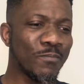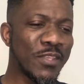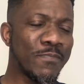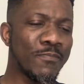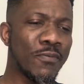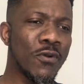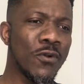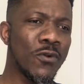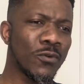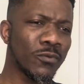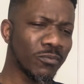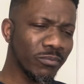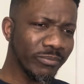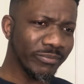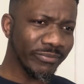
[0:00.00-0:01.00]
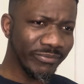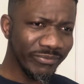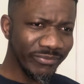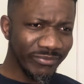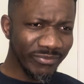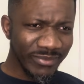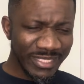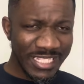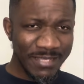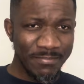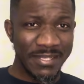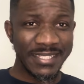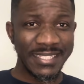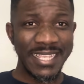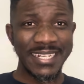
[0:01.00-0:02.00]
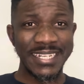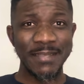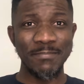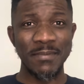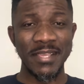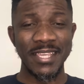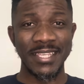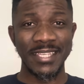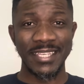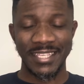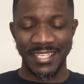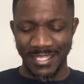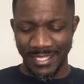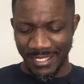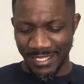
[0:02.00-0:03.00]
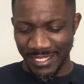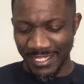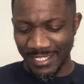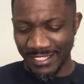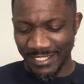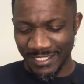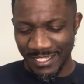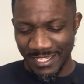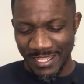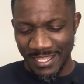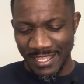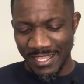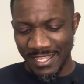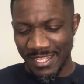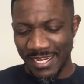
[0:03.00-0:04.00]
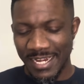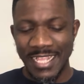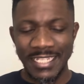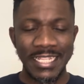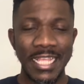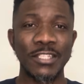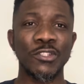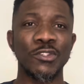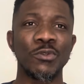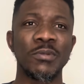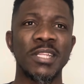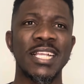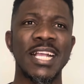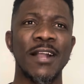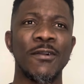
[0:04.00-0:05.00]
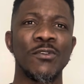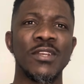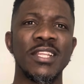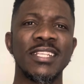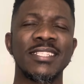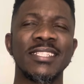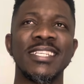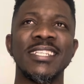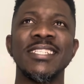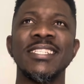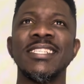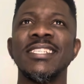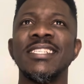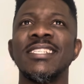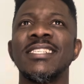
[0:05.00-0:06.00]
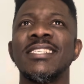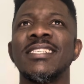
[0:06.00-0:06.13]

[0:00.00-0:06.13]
people, the mistake they make is, let's assume they calculate they need